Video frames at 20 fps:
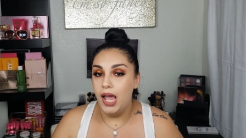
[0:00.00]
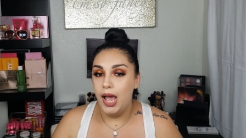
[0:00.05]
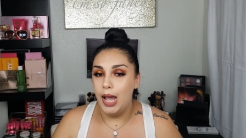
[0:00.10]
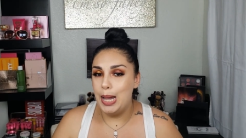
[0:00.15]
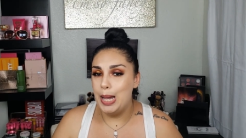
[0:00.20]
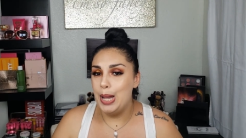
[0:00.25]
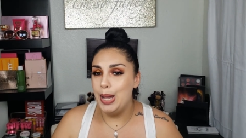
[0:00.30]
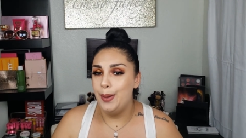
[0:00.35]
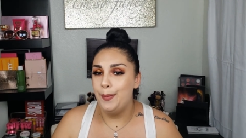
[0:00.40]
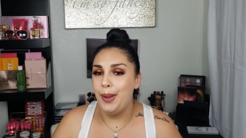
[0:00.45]

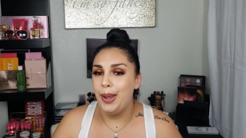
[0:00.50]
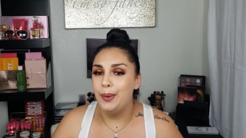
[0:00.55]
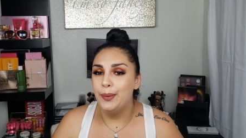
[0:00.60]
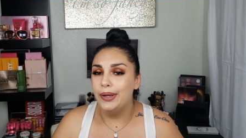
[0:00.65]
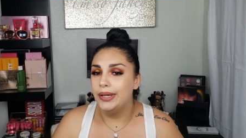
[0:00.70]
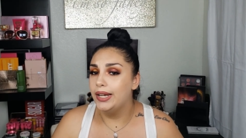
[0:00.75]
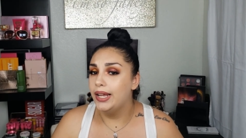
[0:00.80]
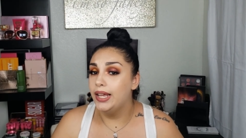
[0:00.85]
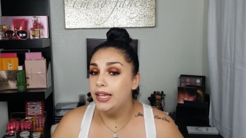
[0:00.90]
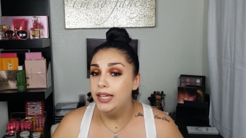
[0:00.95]
I
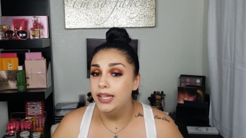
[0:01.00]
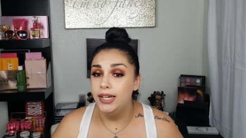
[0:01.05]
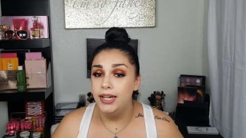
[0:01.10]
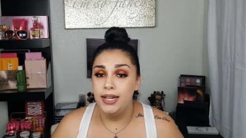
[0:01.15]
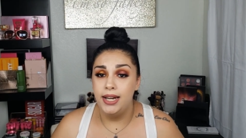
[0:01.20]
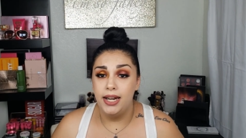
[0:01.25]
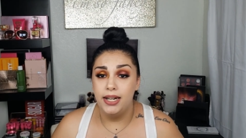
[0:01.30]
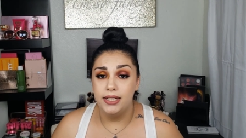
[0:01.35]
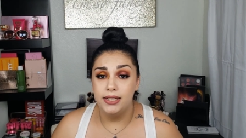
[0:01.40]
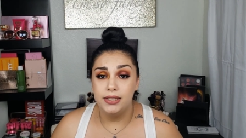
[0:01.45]
went ahead
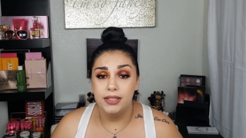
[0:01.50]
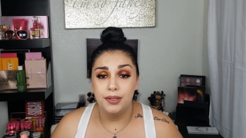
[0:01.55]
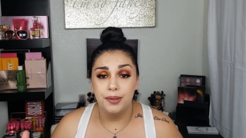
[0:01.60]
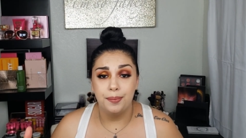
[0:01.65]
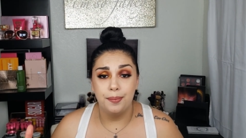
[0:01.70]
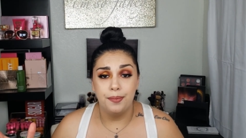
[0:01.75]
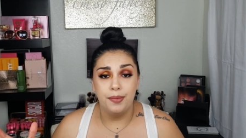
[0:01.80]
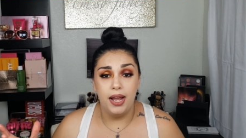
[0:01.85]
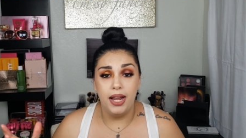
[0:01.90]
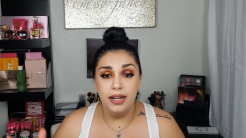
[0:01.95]
and added
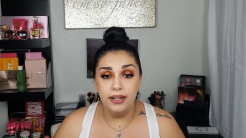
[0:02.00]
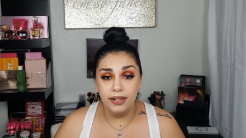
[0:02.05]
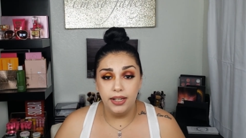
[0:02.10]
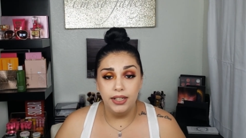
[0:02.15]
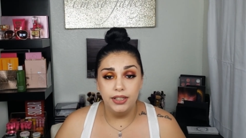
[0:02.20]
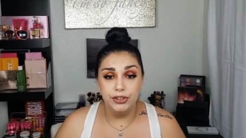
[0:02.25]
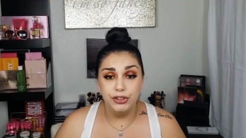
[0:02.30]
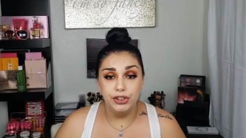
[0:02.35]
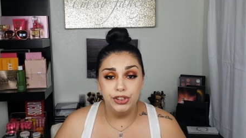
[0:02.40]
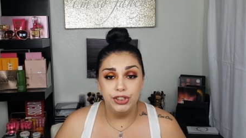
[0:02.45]
some
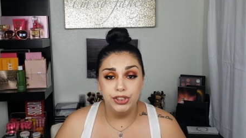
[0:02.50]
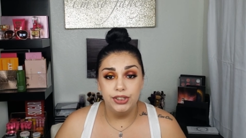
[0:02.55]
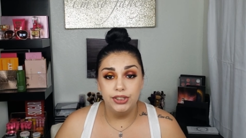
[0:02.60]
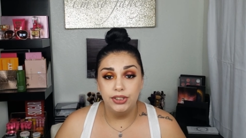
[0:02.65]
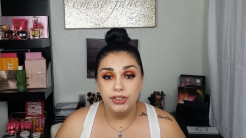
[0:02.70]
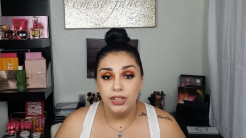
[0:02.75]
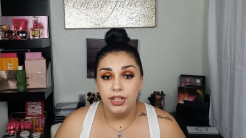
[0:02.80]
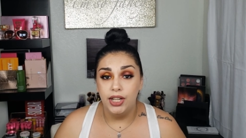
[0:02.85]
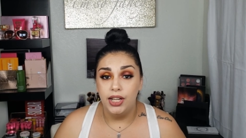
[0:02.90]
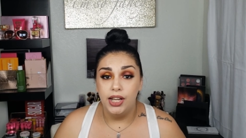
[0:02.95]

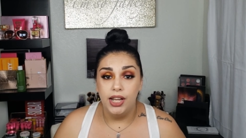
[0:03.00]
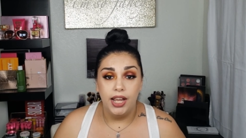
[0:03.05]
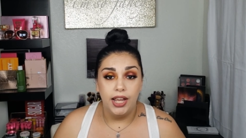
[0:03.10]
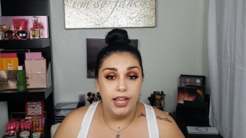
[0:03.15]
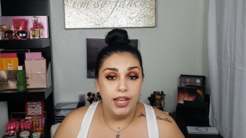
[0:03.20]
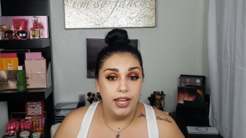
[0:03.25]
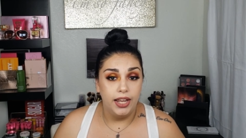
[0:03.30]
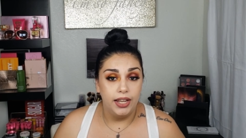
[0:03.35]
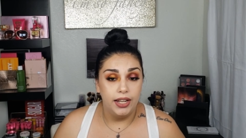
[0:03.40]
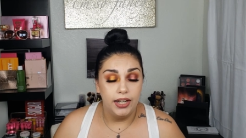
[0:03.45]
eyelashes
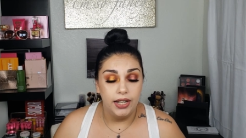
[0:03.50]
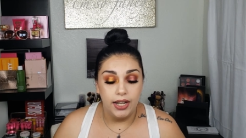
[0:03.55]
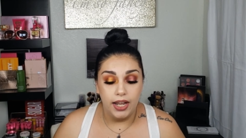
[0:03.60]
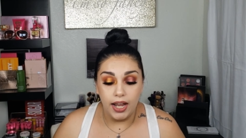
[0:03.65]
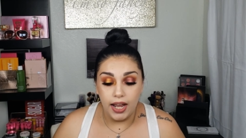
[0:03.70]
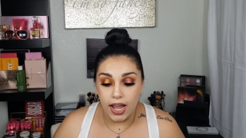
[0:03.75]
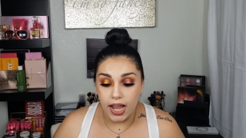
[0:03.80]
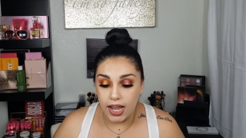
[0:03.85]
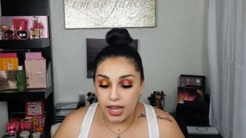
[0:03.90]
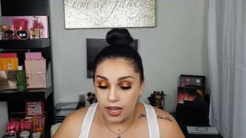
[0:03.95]
and
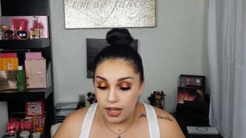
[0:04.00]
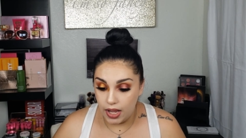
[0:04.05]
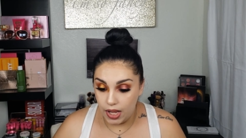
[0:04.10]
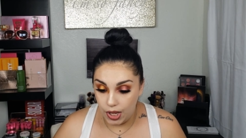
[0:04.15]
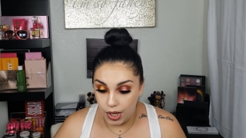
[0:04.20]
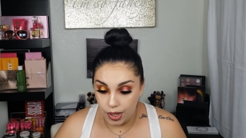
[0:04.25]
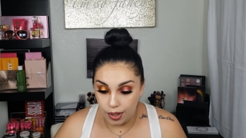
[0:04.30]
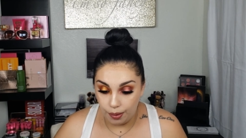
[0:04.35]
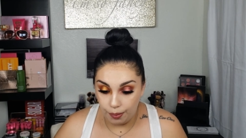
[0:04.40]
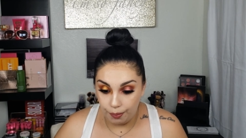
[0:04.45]
I
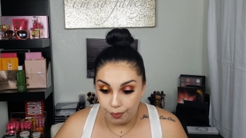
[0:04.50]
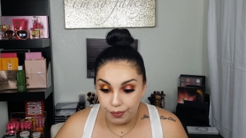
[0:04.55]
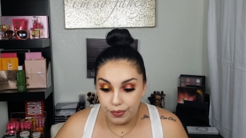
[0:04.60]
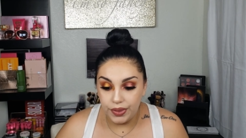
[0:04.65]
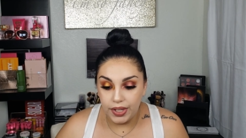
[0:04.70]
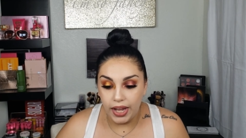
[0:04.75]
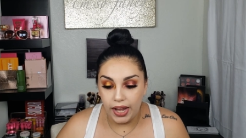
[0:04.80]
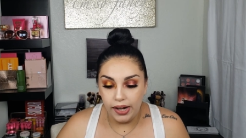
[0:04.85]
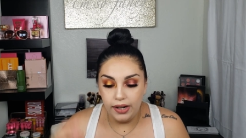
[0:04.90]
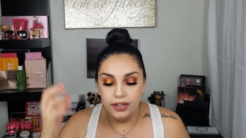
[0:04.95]

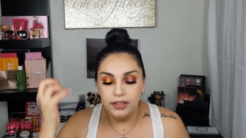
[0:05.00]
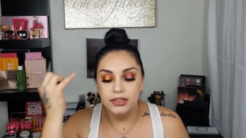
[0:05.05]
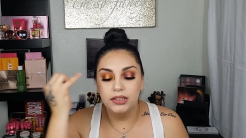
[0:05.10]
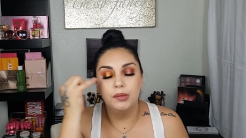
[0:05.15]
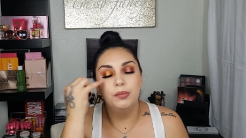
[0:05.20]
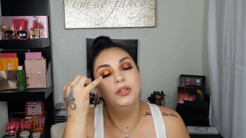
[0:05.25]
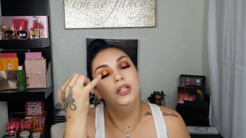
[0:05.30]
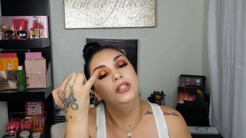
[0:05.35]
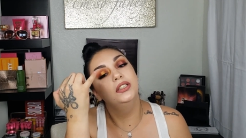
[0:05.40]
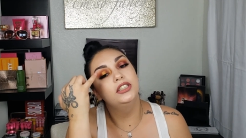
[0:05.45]
added
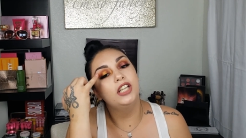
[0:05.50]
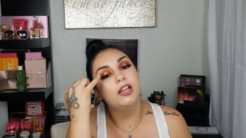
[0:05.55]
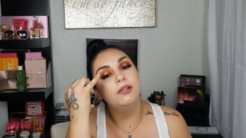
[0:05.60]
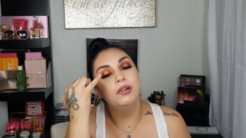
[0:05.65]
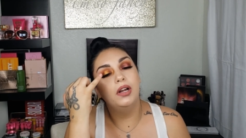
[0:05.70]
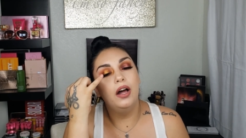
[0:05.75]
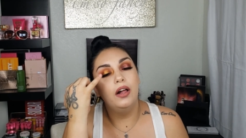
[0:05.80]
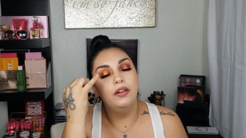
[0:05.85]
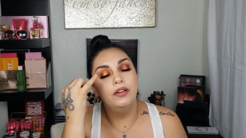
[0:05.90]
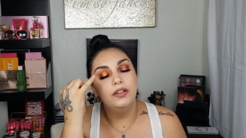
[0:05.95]
some of the same
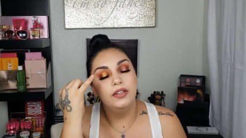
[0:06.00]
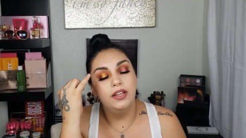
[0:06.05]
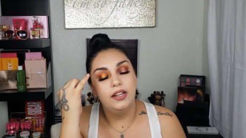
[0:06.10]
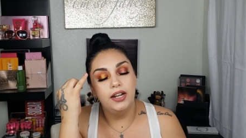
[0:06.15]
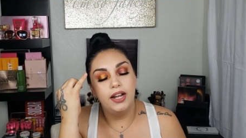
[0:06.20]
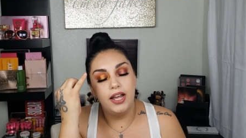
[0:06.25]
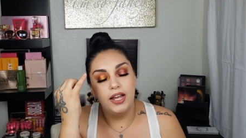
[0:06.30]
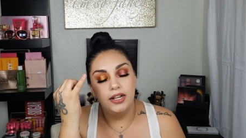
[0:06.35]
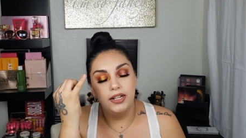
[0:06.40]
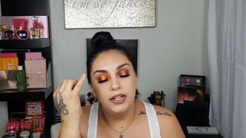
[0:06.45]
color that I
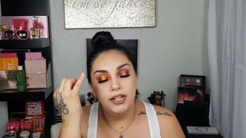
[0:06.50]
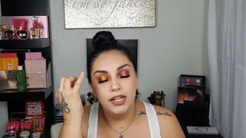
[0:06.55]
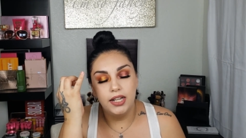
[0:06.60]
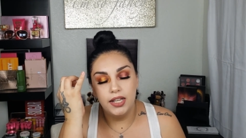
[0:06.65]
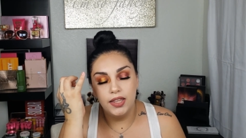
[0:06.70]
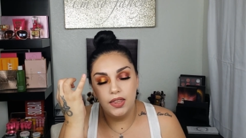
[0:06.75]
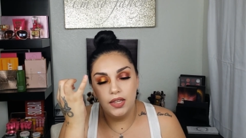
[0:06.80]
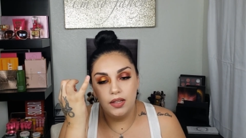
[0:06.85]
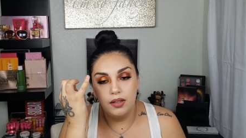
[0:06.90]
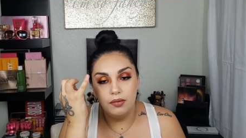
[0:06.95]
added
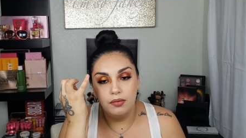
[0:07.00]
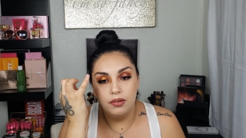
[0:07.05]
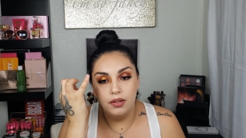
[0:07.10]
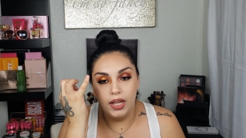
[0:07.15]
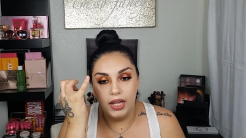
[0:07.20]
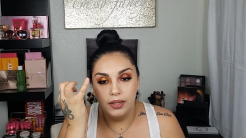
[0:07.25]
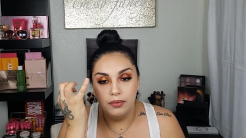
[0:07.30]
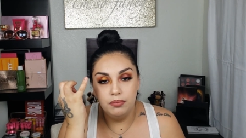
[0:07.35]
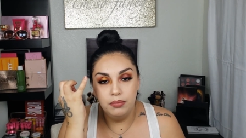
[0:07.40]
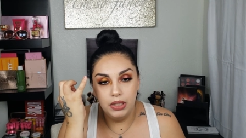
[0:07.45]
in the
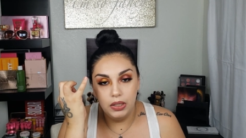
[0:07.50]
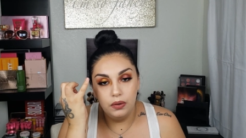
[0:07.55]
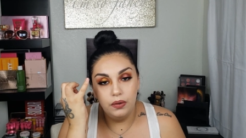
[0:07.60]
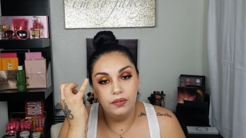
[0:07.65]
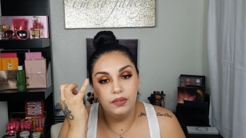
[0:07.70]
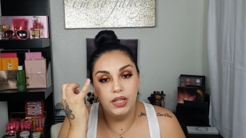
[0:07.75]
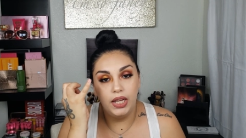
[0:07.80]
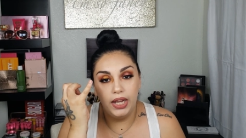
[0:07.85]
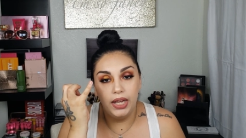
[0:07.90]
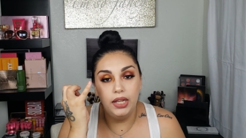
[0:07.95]
middle of
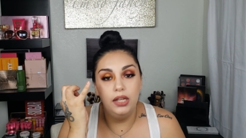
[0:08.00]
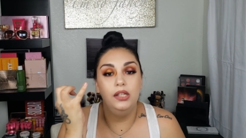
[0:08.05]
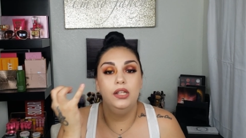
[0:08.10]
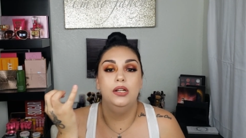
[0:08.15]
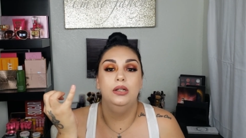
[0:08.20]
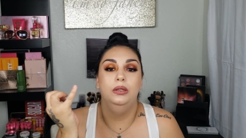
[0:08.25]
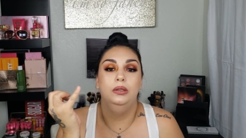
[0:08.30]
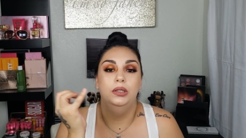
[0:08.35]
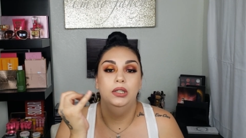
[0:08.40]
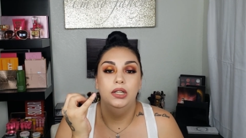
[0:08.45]
the
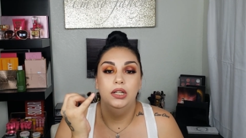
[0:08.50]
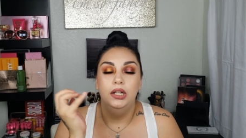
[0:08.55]
halo